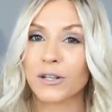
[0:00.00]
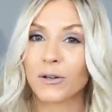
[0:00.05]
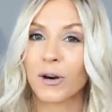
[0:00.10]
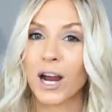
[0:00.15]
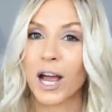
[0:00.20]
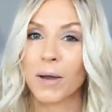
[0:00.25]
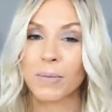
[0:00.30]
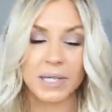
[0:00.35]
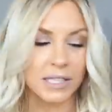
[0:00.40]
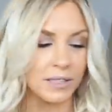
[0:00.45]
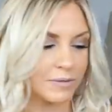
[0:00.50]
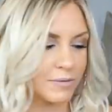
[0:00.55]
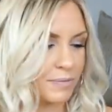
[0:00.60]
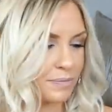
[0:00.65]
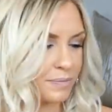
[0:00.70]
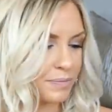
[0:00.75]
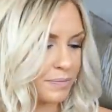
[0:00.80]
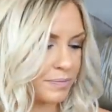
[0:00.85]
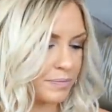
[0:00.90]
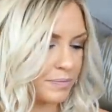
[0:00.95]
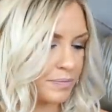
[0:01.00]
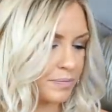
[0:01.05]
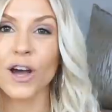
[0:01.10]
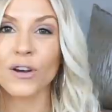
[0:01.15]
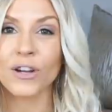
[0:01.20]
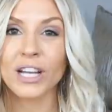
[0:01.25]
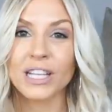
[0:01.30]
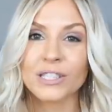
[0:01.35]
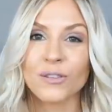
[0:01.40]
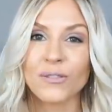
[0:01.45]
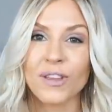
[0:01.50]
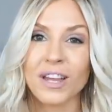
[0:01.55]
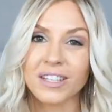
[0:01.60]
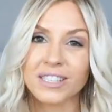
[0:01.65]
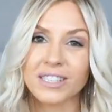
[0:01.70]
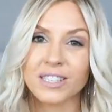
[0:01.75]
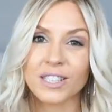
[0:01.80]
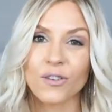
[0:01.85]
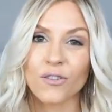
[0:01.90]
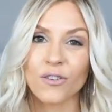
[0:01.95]
course I had to grab it. Okay, so
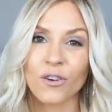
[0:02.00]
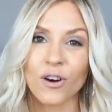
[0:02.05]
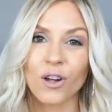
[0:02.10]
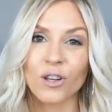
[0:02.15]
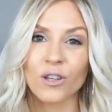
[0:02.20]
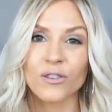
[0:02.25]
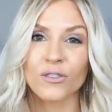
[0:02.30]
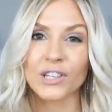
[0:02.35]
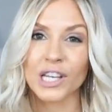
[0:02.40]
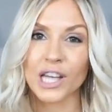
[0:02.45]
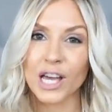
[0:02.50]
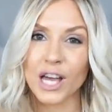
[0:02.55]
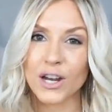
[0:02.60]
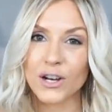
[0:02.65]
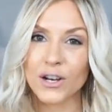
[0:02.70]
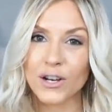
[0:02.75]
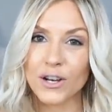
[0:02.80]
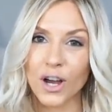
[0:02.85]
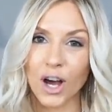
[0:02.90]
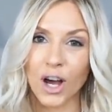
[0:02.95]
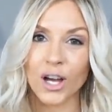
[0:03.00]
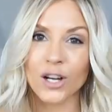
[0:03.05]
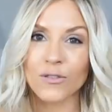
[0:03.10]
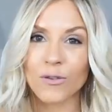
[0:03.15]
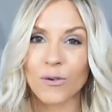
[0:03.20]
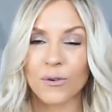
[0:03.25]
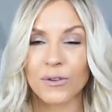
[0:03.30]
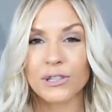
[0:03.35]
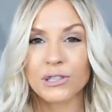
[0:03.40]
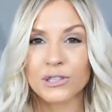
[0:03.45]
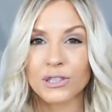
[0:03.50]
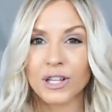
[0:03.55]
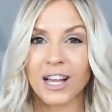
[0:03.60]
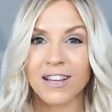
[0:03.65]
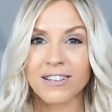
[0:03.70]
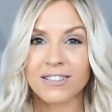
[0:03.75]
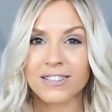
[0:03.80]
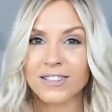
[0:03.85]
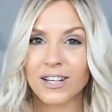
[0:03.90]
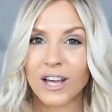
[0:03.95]
that is it for all of the non-4th of
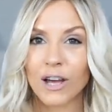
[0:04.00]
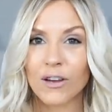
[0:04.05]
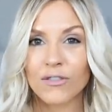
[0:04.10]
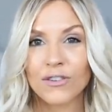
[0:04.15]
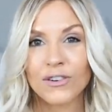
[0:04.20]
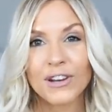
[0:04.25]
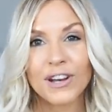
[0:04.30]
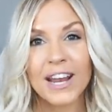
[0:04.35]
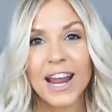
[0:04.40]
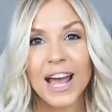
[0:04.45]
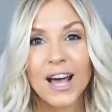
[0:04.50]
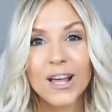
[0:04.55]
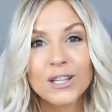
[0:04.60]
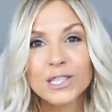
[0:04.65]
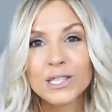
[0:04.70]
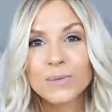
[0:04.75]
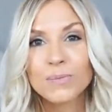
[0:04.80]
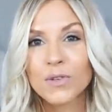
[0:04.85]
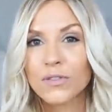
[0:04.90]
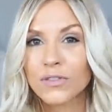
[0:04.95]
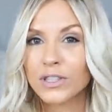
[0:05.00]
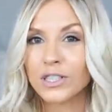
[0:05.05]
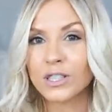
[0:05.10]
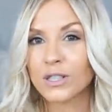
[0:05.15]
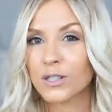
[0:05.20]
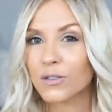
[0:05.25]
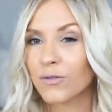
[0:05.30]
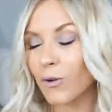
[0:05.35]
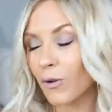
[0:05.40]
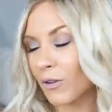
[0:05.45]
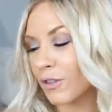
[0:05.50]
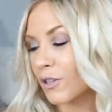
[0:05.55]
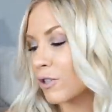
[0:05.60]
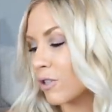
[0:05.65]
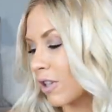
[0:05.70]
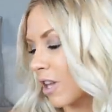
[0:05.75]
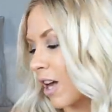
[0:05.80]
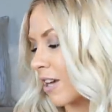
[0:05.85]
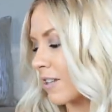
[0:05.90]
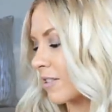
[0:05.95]
July stuff. Now let's move into the 4th of
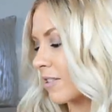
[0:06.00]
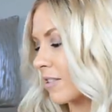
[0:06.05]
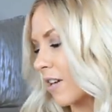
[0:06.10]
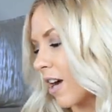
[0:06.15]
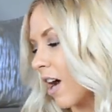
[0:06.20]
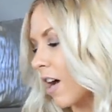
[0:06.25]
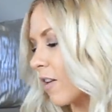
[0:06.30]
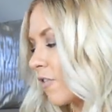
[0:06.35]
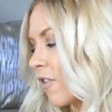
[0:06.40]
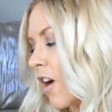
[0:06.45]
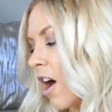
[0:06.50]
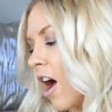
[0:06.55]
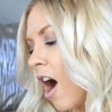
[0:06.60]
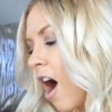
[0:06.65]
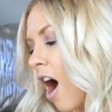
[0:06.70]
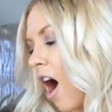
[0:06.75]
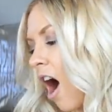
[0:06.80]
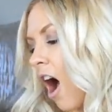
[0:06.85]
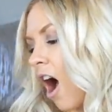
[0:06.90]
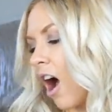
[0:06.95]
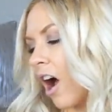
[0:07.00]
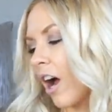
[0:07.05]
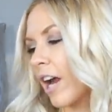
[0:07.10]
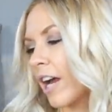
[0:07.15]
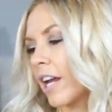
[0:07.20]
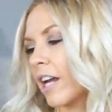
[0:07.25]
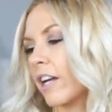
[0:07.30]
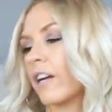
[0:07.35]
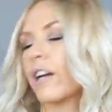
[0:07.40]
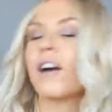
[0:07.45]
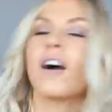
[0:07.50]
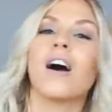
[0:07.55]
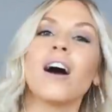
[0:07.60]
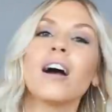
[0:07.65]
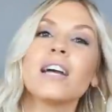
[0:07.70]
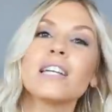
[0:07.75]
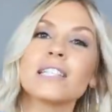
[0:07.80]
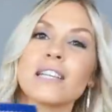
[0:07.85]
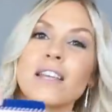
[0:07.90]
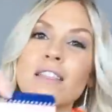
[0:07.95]
July stuff. I
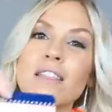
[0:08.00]
got